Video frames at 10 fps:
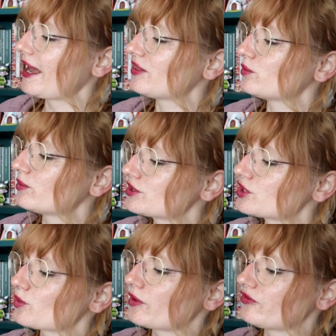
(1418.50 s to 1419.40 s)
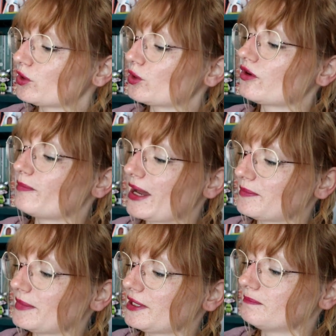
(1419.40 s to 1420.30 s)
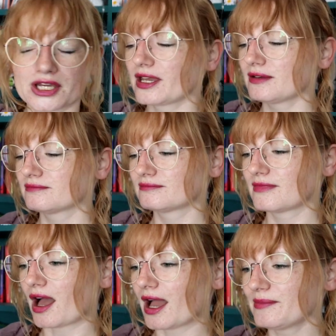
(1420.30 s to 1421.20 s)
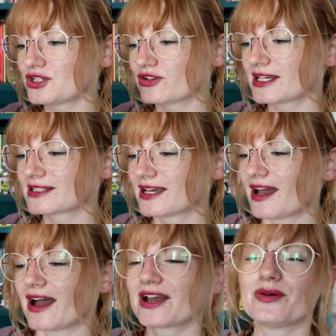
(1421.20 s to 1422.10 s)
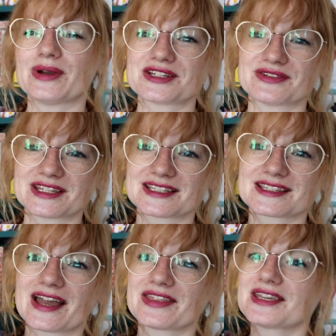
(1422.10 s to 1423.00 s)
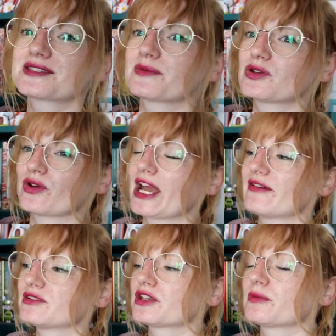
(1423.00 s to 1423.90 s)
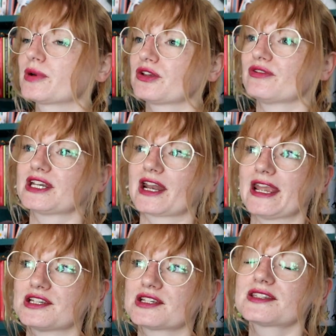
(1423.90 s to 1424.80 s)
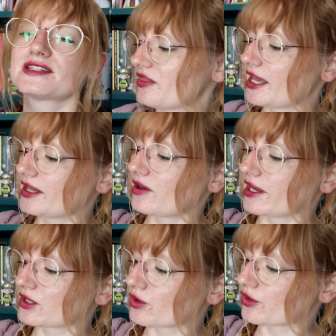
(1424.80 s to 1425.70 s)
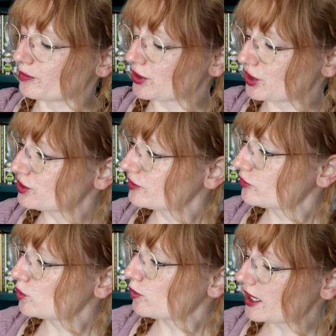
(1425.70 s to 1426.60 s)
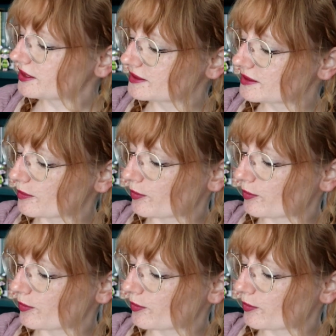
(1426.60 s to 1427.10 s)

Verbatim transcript: and the woods were full of madmen. Okay, I'm intrigued. I can't wait to read this. I think it's going to be great. I haven't done a buddy read in ages. Then I got The Beautiful Ones